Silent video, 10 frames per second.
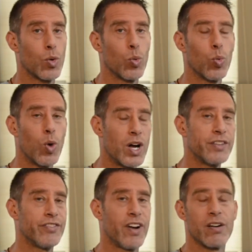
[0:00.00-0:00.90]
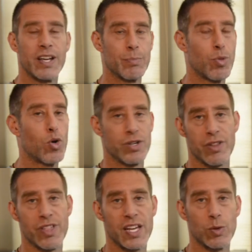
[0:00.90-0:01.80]
One very important
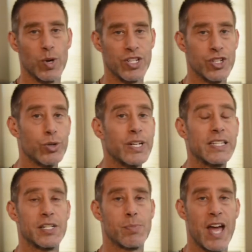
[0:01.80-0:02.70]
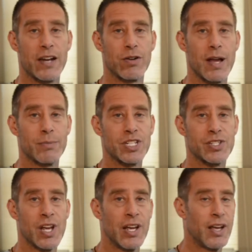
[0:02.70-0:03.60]
thing when doing these
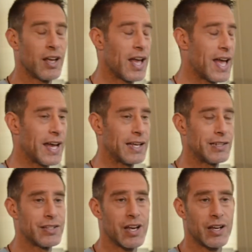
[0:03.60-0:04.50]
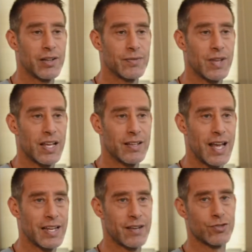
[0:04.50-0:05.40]
panoramas, and
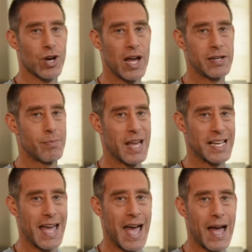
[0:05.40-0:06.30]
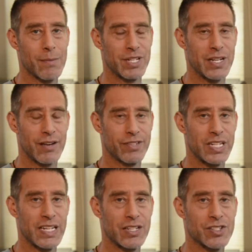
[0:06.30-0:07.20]
I've tried to make a habit of it,
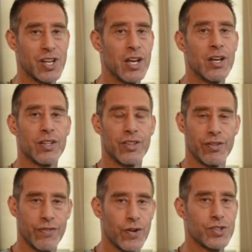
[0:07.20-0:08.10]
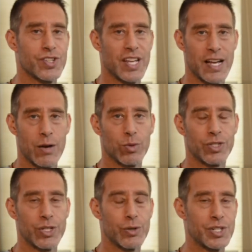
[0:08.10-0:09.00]
is the first thing I will
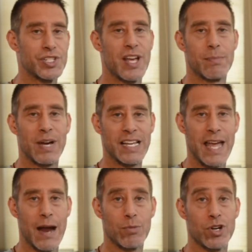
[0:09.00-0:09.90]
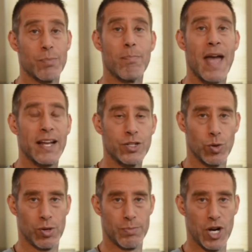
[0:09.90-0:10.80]
do is set my camera to
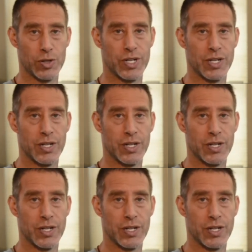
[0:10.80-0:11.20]
manual mode.